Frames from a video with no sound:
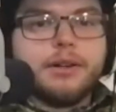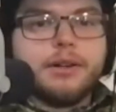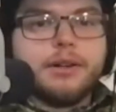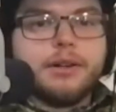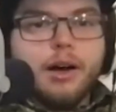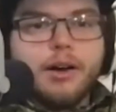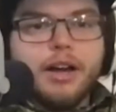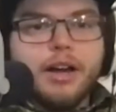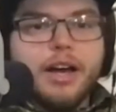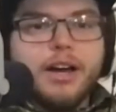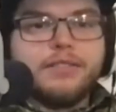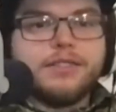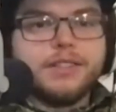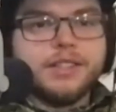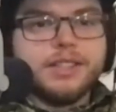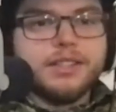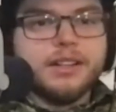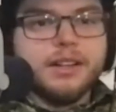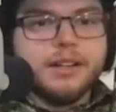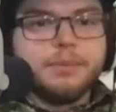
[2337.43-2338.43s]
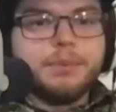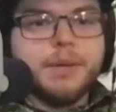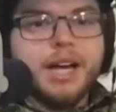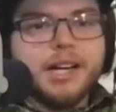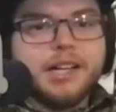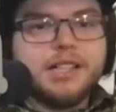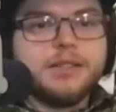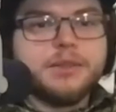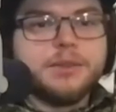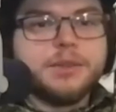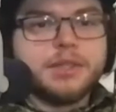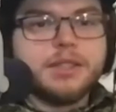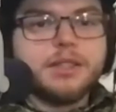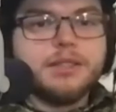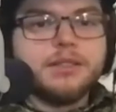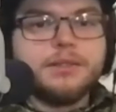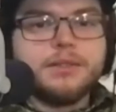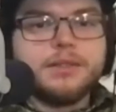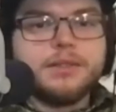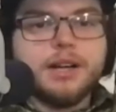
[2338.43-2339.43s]
On average, like black shoes
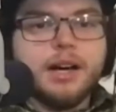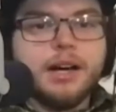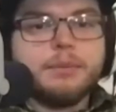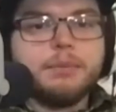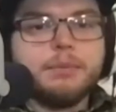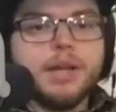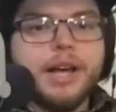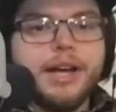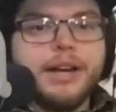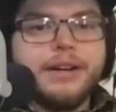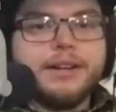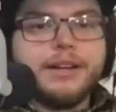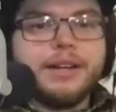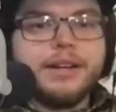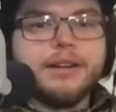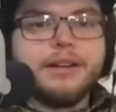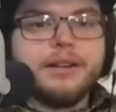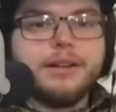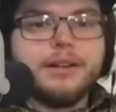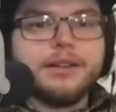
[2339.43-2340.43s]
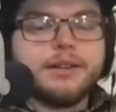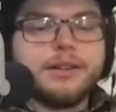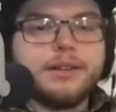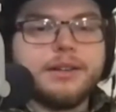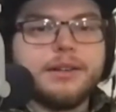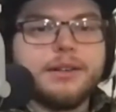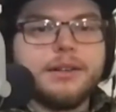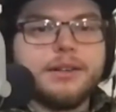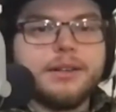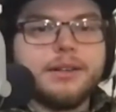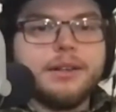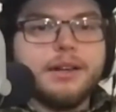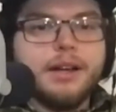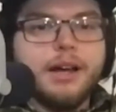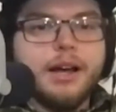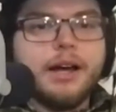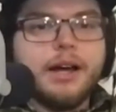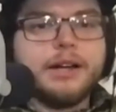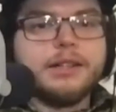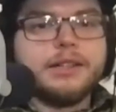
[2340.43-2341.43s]
can kind of blend in,
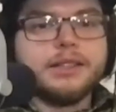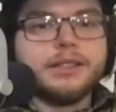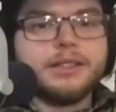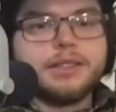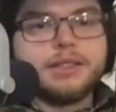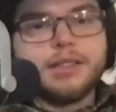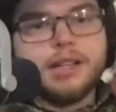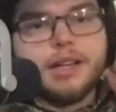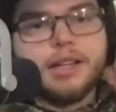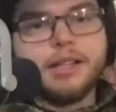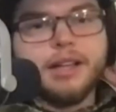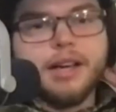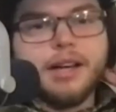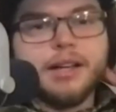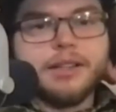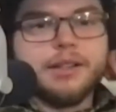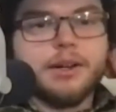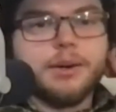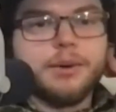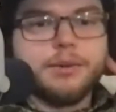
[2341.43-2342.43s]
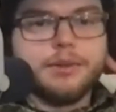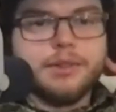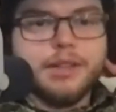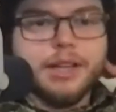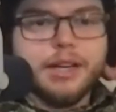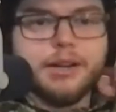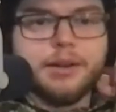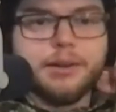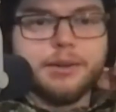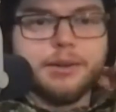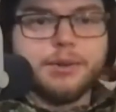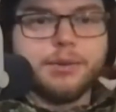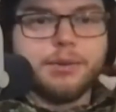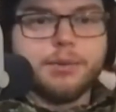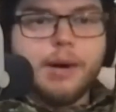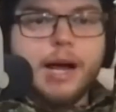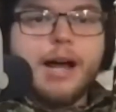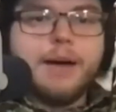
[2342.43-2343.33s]
and just they don't grab